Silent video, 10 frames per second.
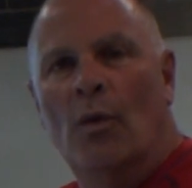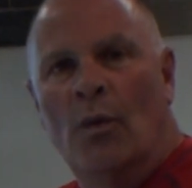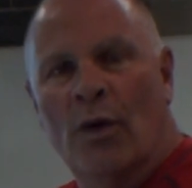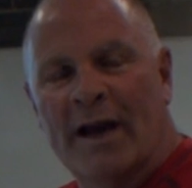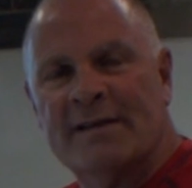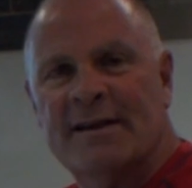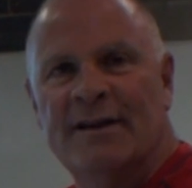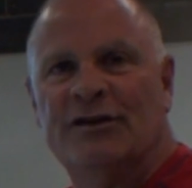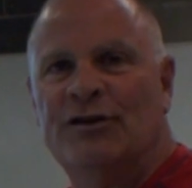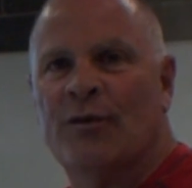We're
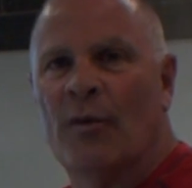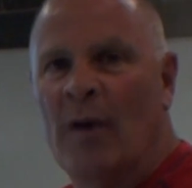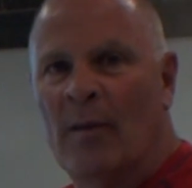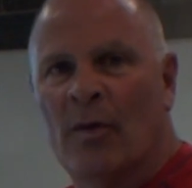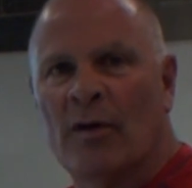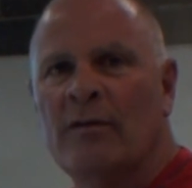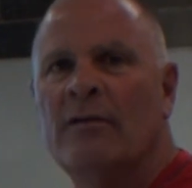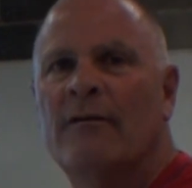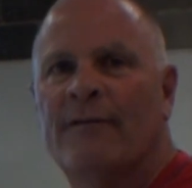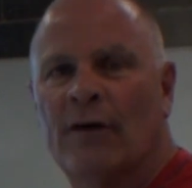asking that you
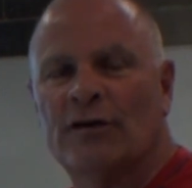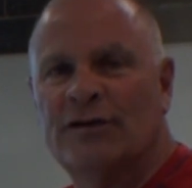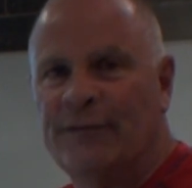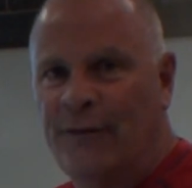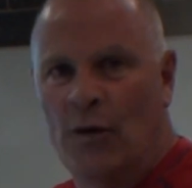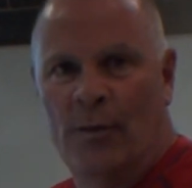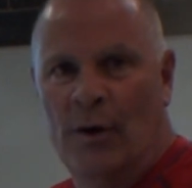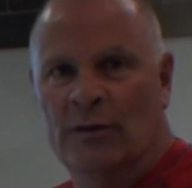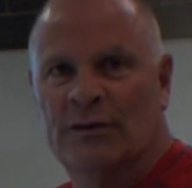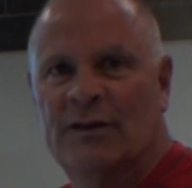remember, first and
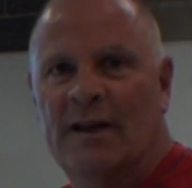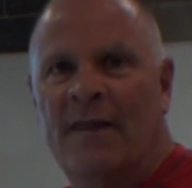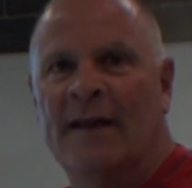foremost,